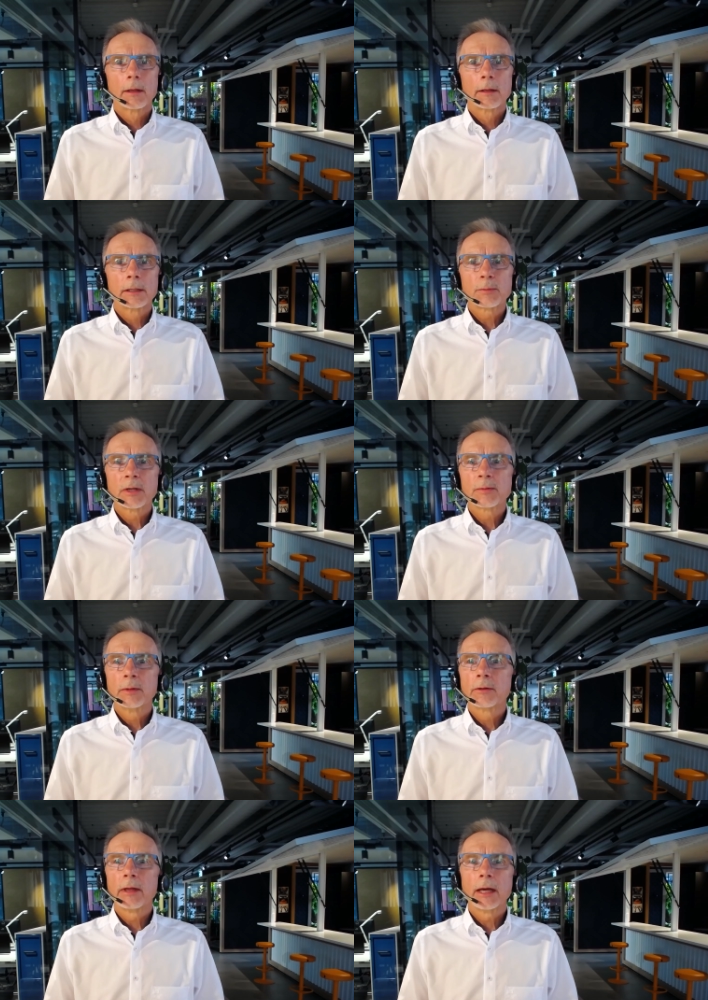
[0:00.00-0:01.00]
This brings
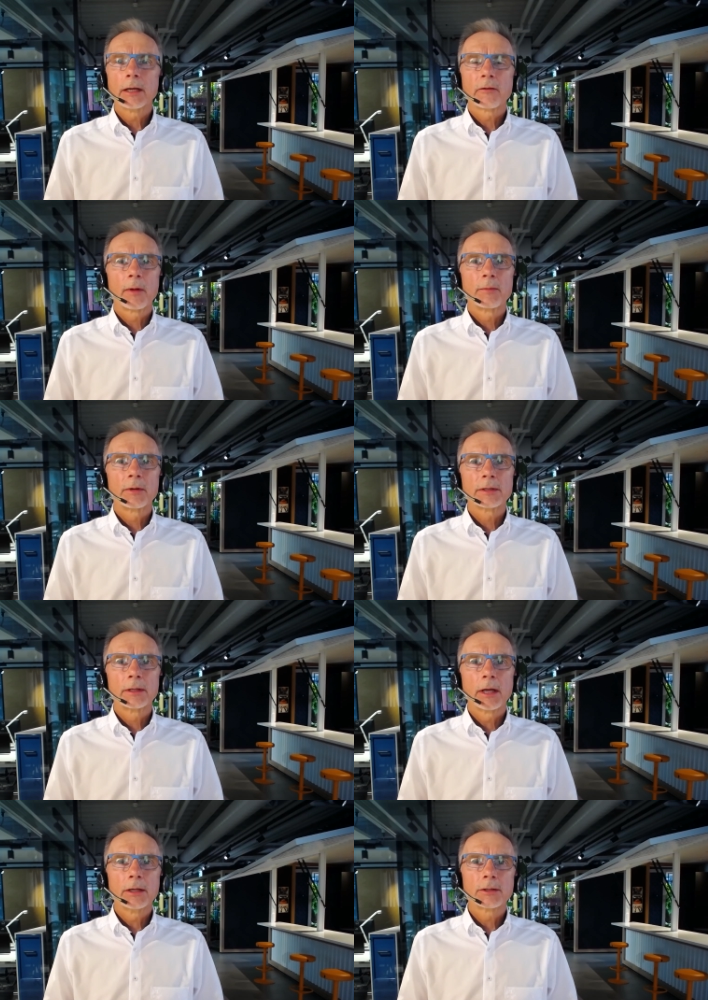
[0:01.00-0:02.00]
me to the end of my
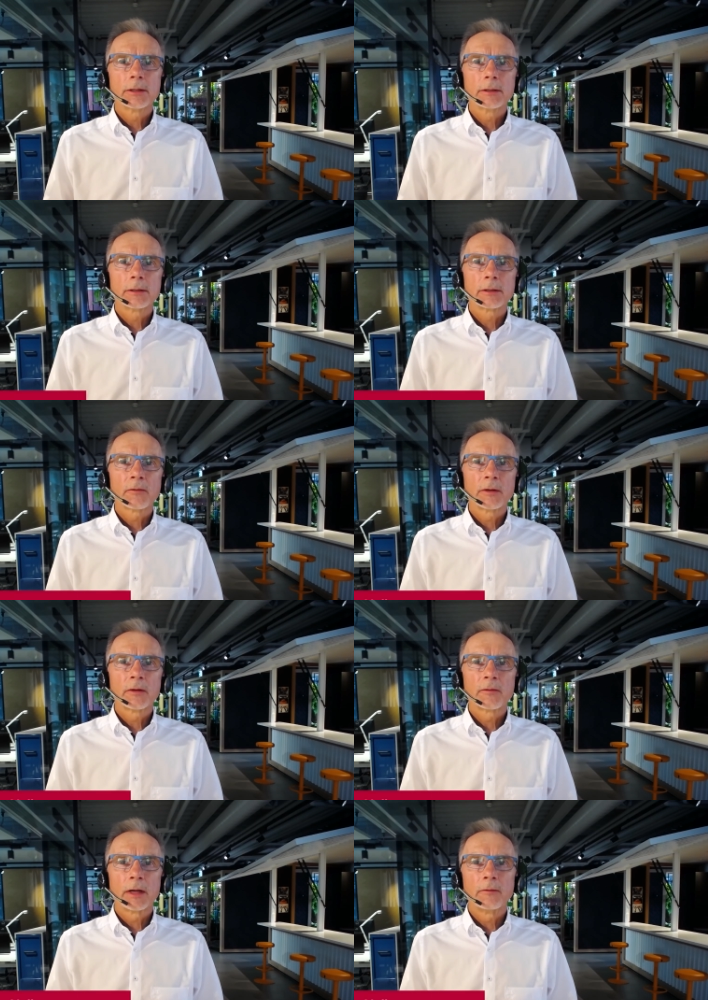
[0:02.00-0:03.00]
presentation. Software
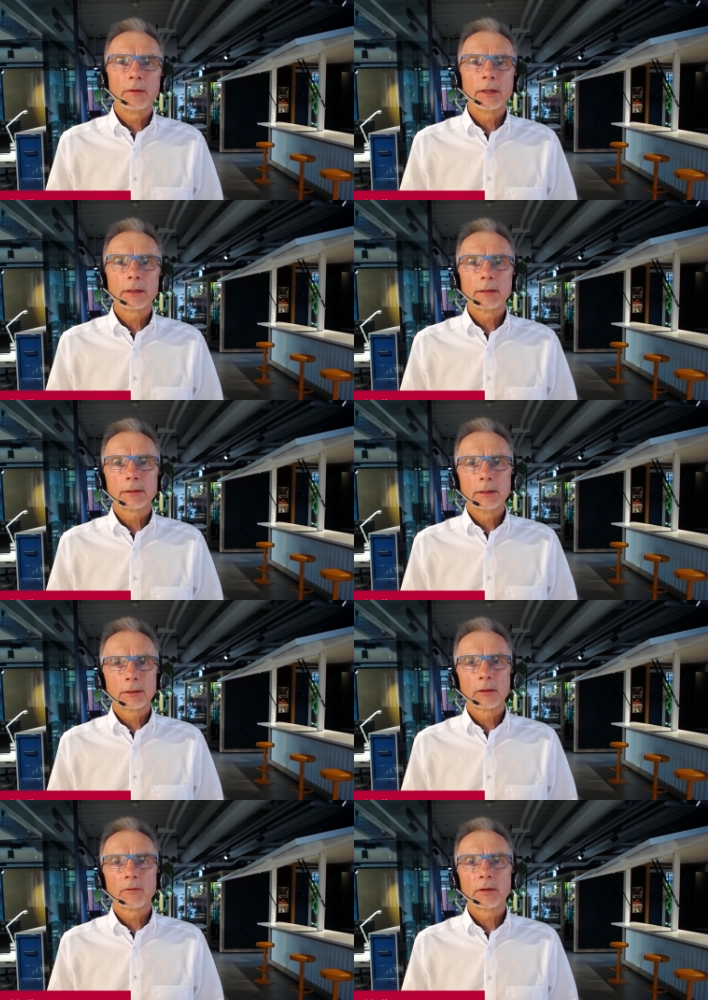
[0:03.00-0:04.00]
defined vehicles
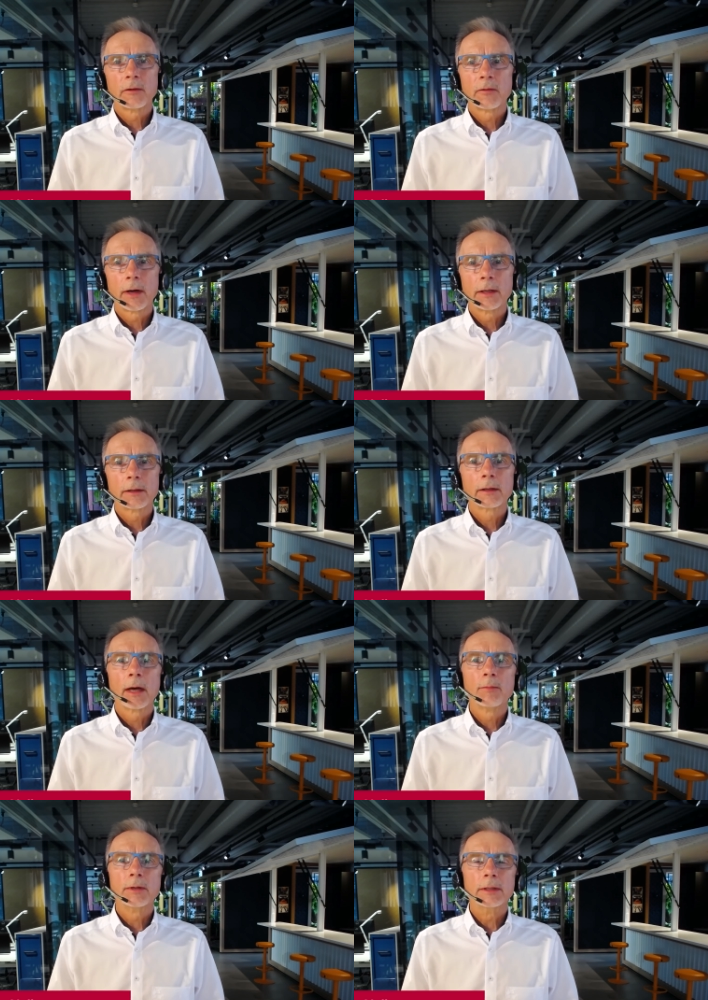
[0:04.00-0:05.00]
need software defined
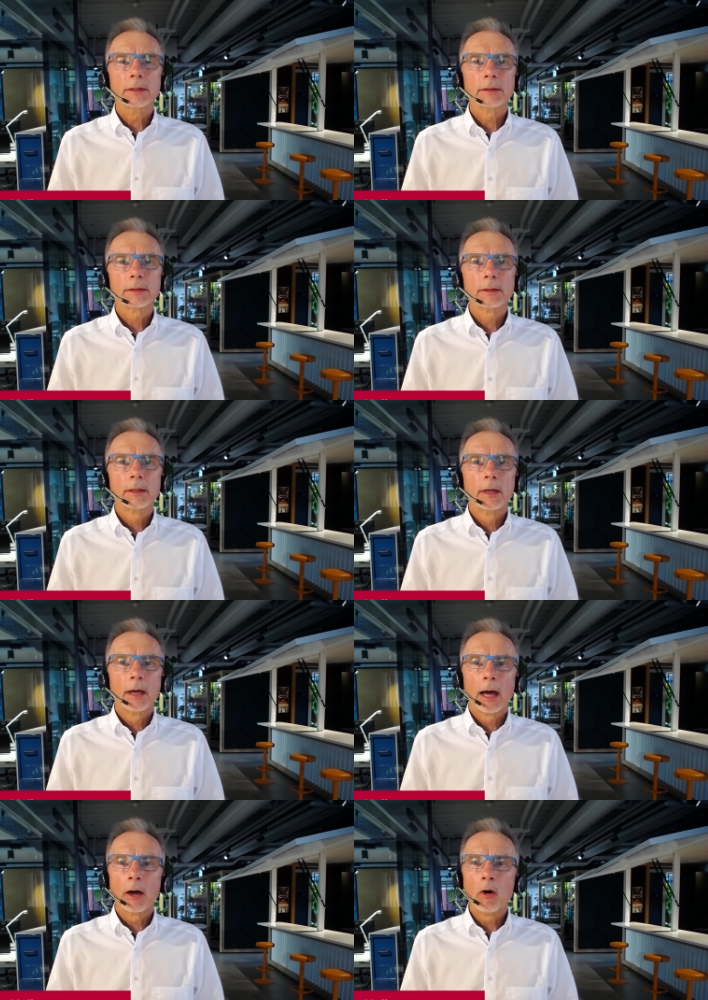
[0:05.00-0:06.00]
companies.
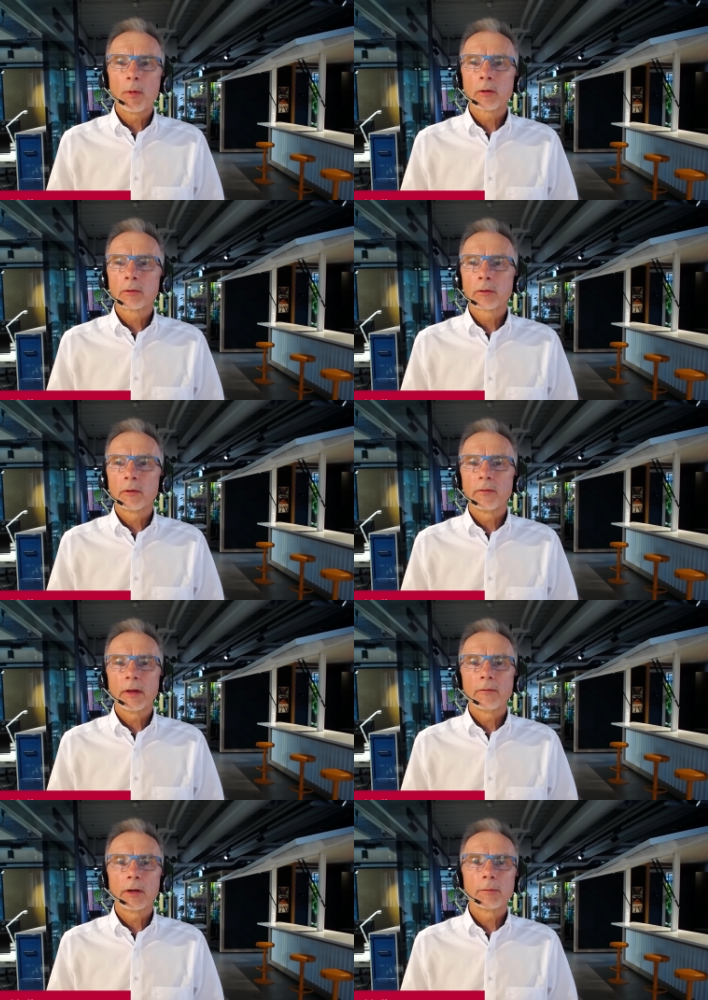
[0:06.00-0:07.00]
I hope I could
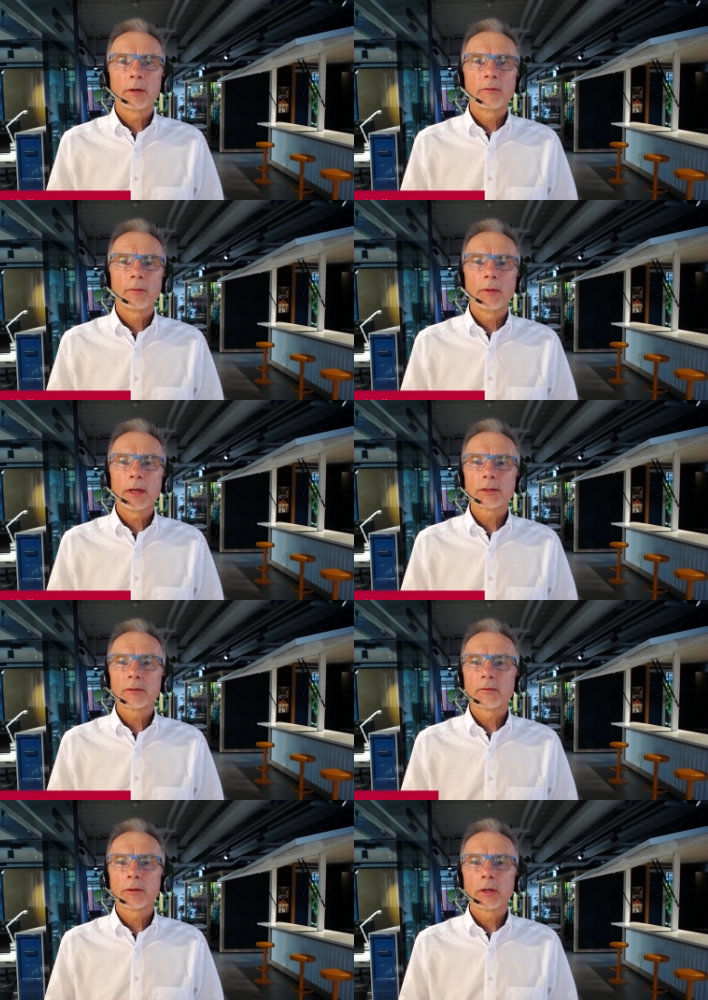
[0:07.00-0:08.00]
convey valuable
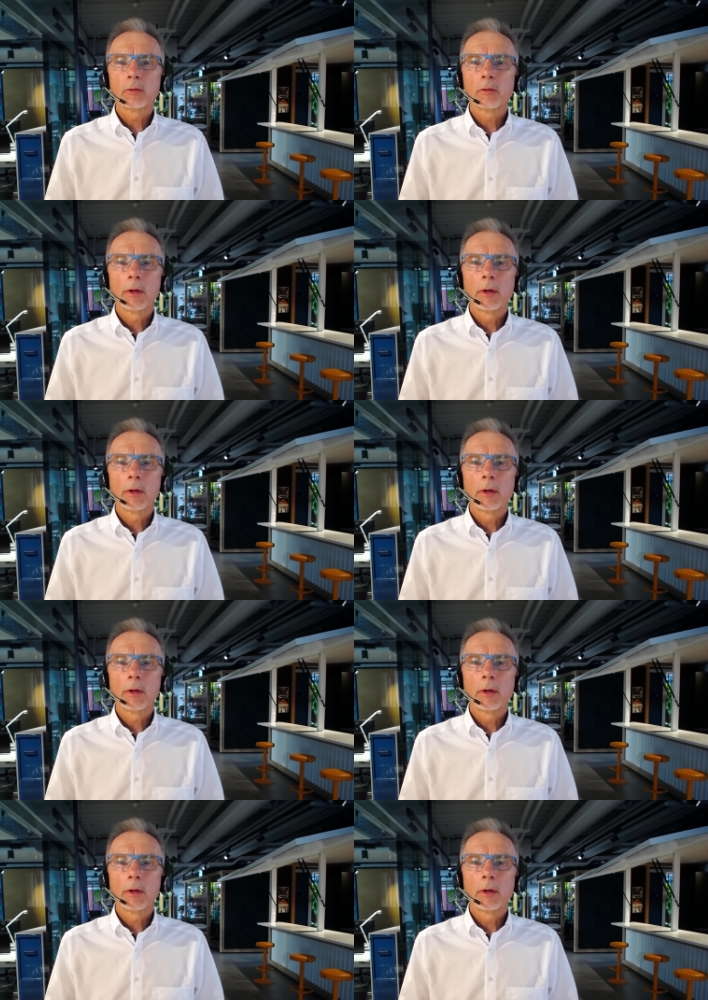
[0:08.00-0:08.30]
information for you